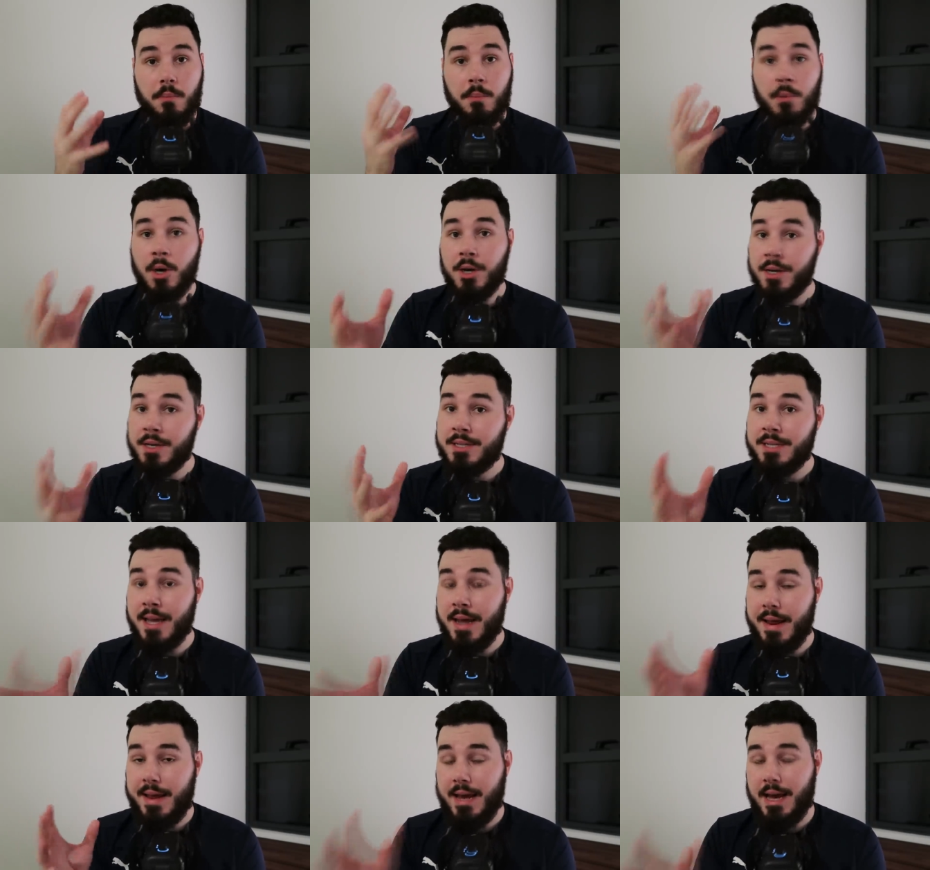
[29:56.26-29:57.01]
modern
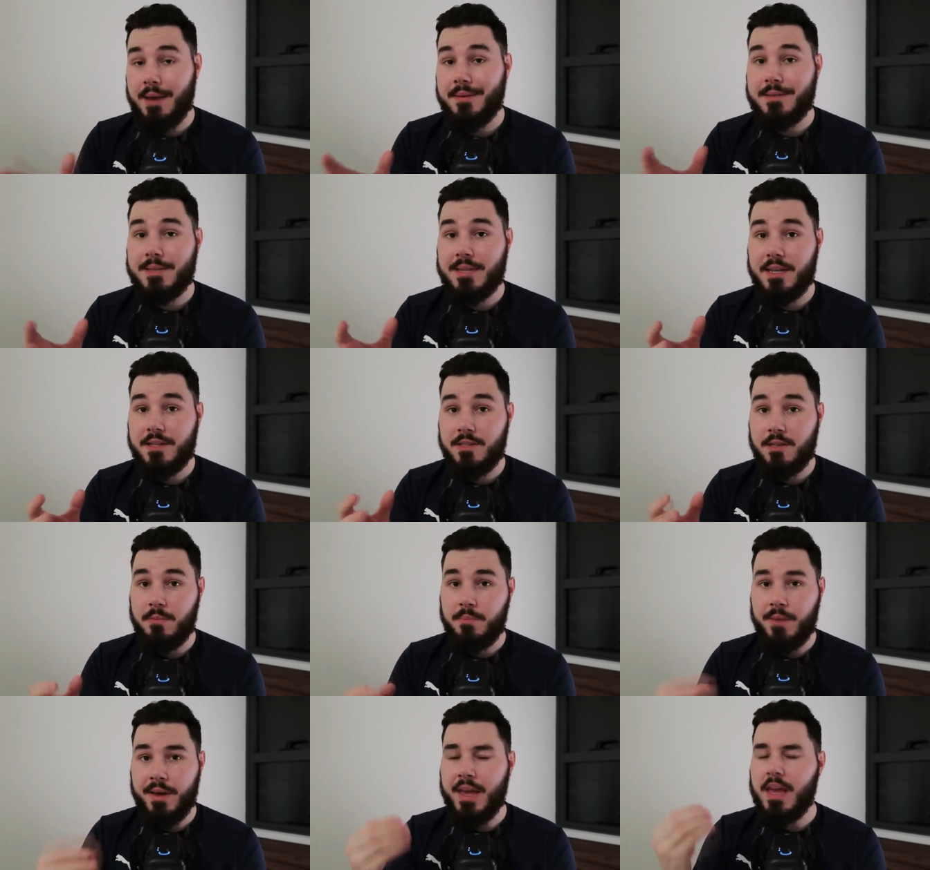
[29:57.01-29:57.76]
day
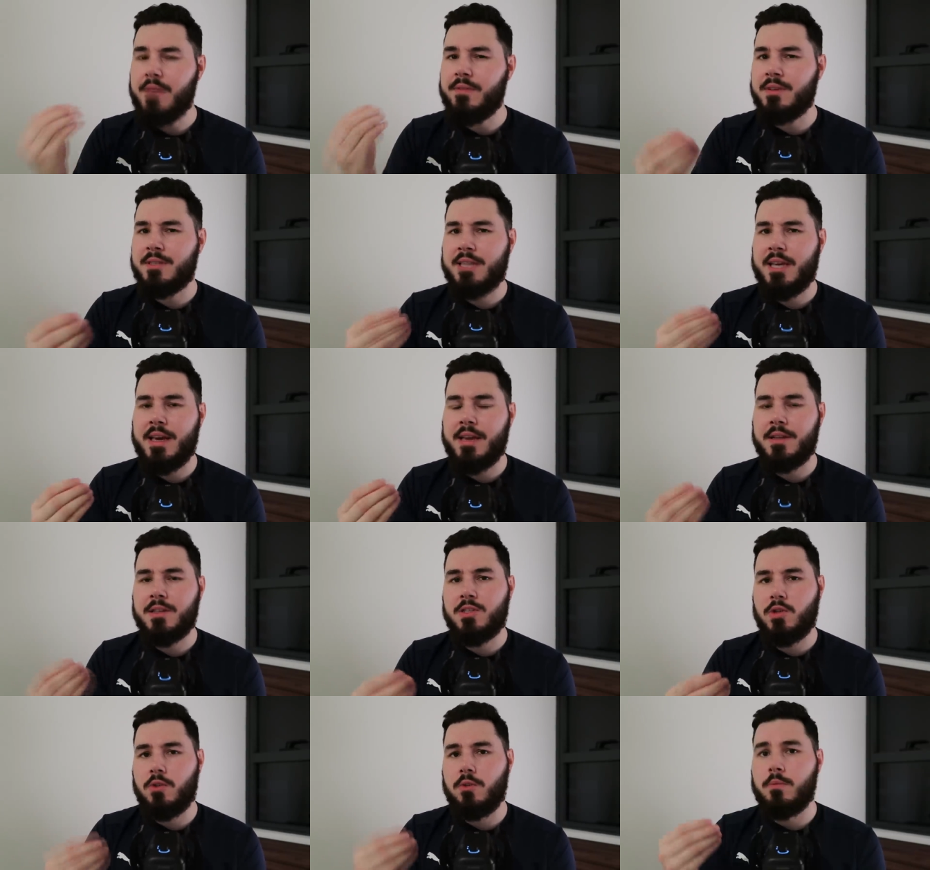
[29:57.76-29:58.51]
capitalism, but even
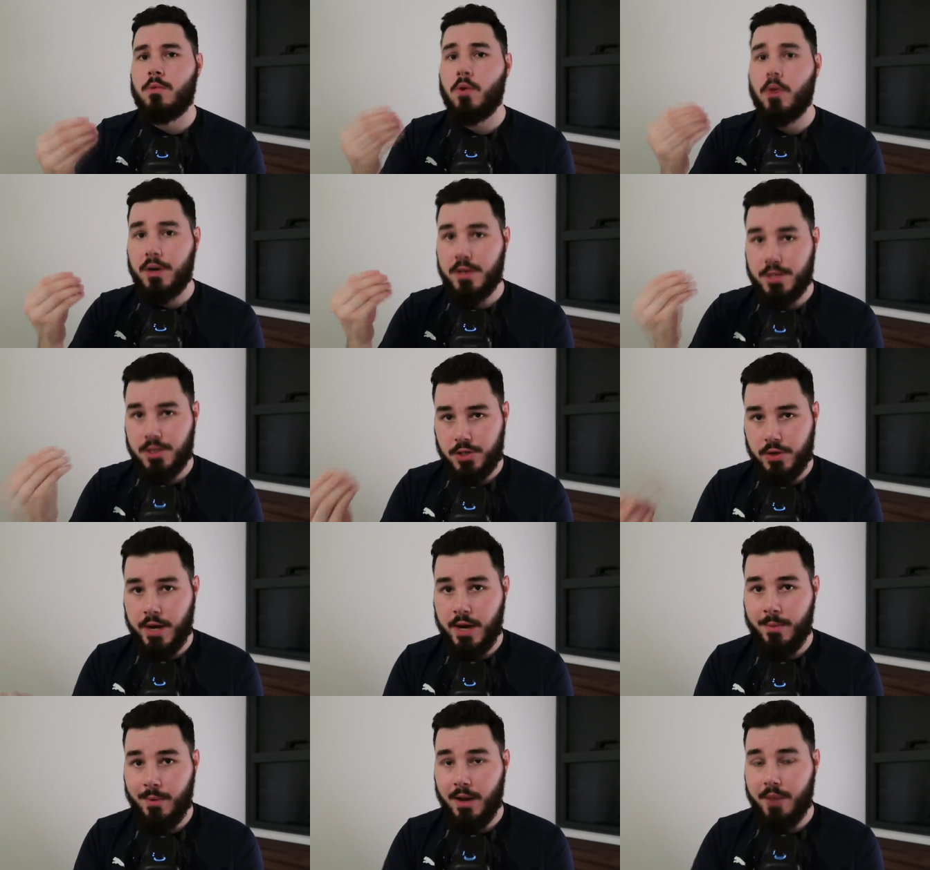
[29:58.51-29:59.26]
taken to a more
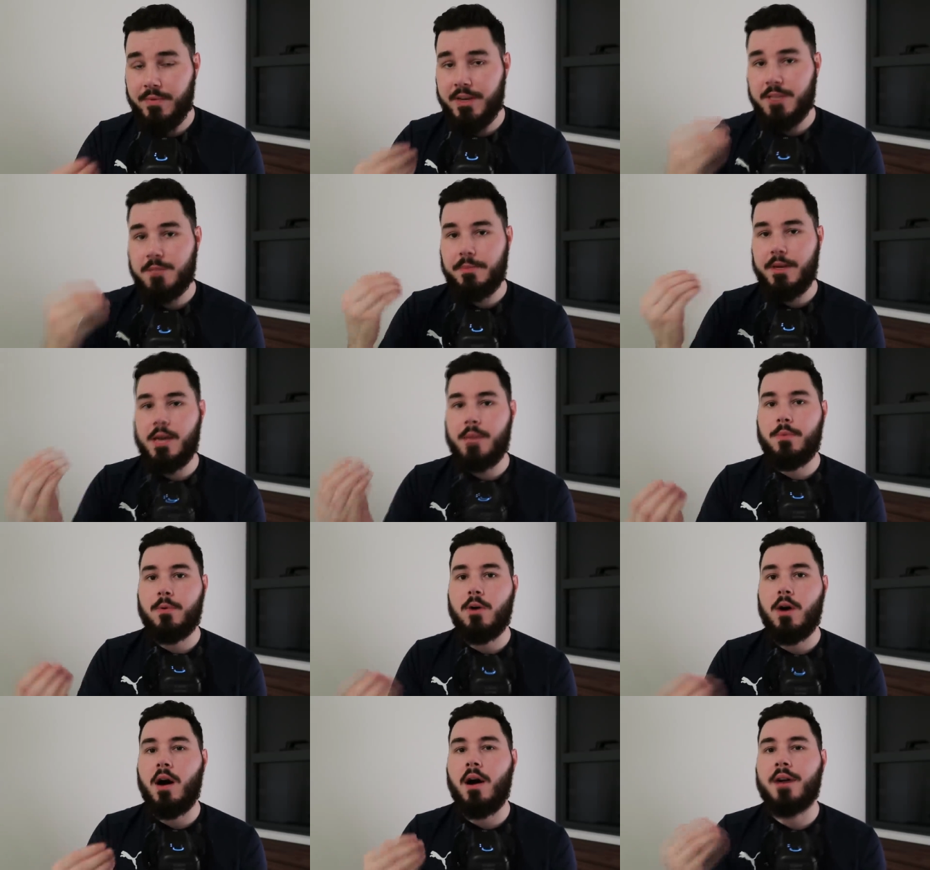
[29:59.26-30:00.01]
extreme, like these
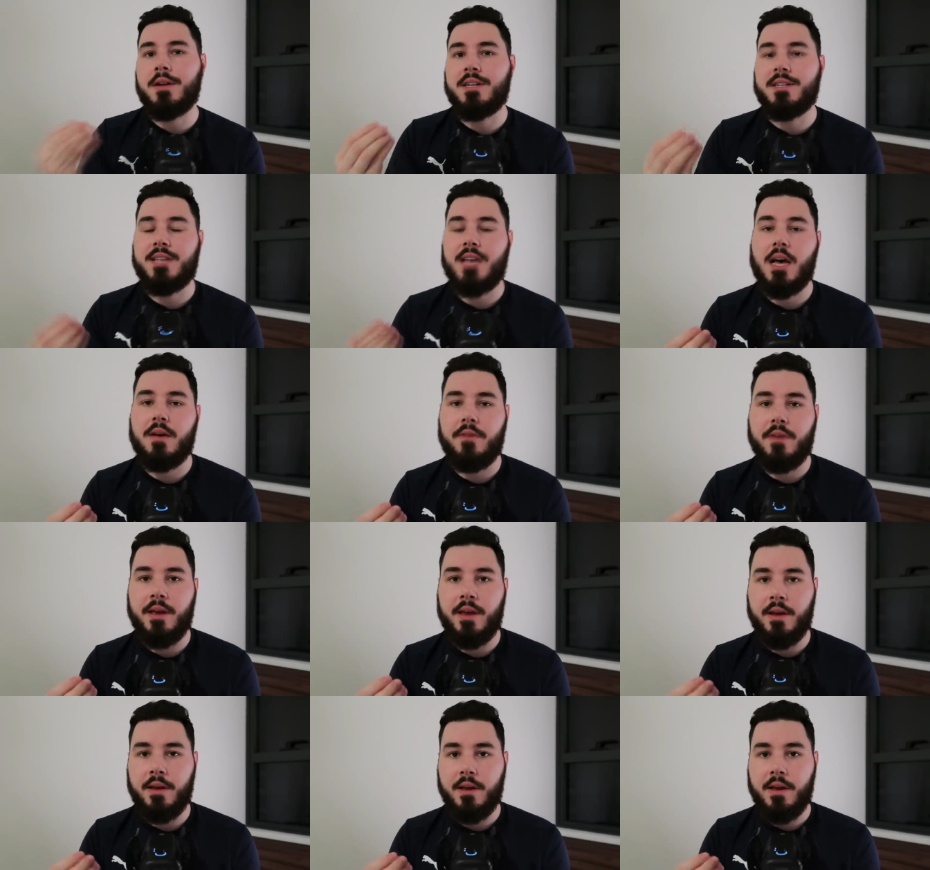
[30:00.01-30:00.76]
people aren't just
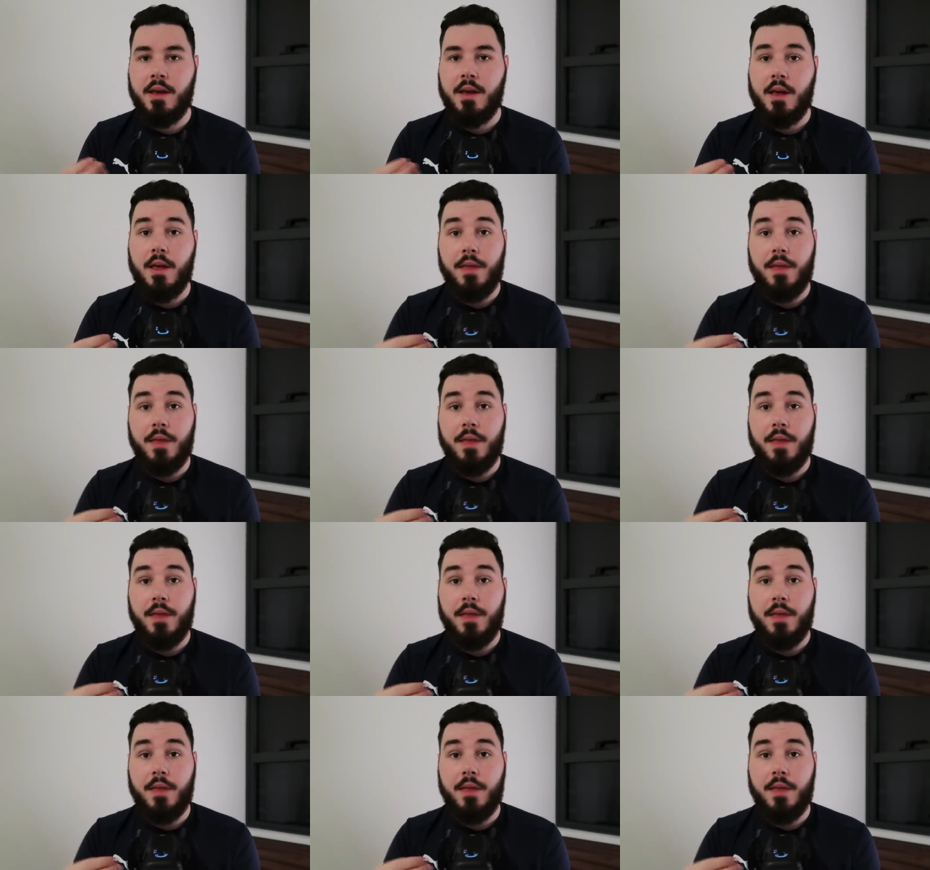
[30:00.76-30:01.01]
having